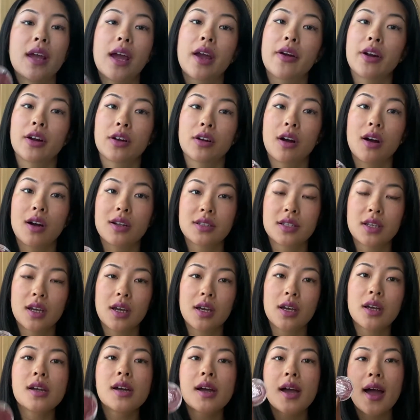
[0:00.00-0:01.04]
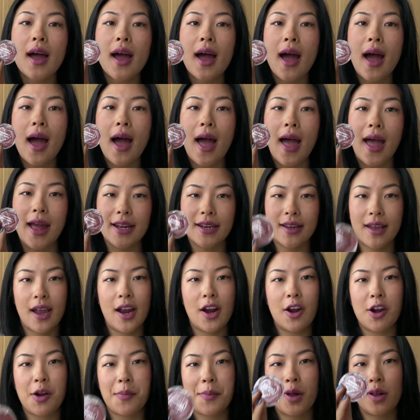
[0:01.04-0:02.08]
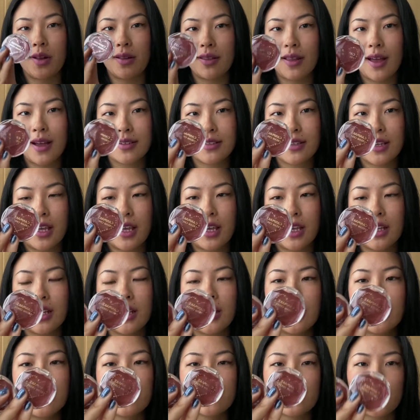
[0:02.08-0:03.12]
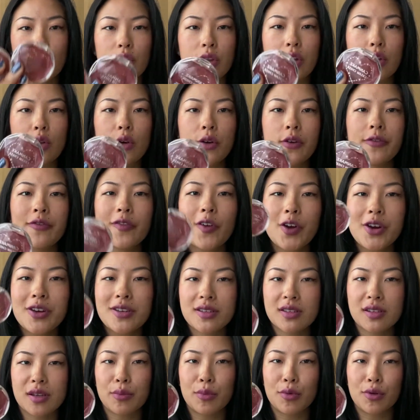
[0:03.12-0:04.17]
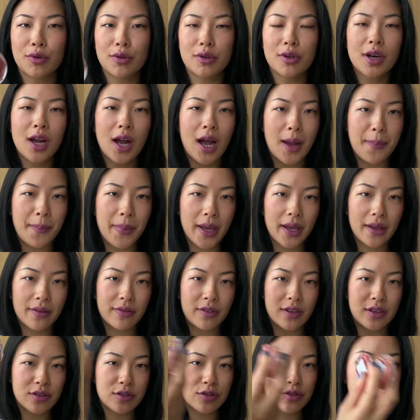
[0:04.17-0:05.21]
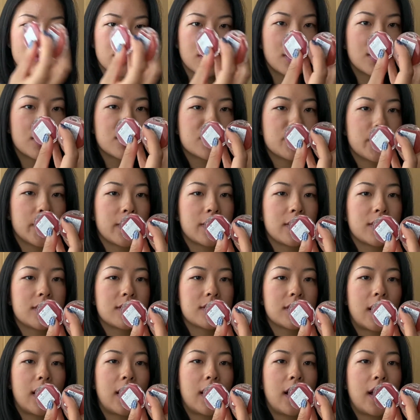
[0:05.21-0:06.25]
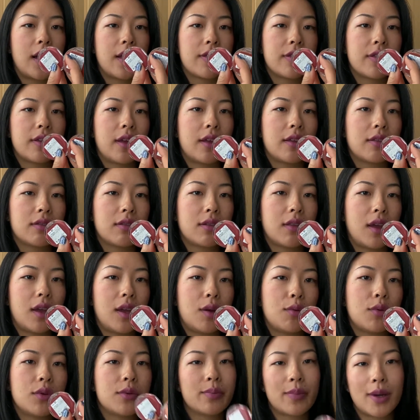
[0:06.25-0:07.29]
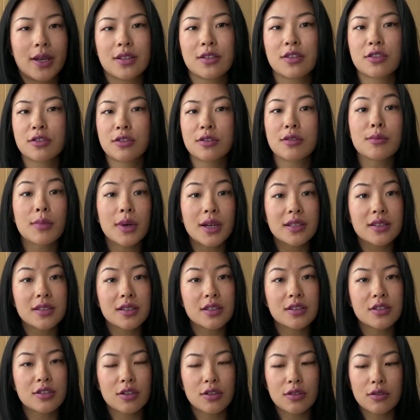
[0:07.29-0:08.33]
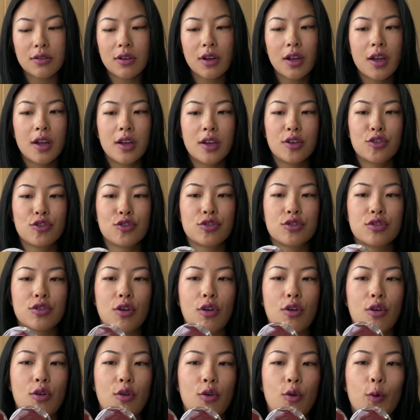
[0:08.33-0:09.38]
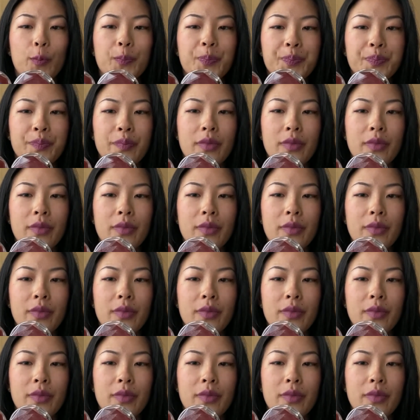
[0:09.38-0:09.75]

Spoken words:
Terracotta and Caramel Latte. So they look very similar. I picked these two colors because I think they would best suit my skin tone. So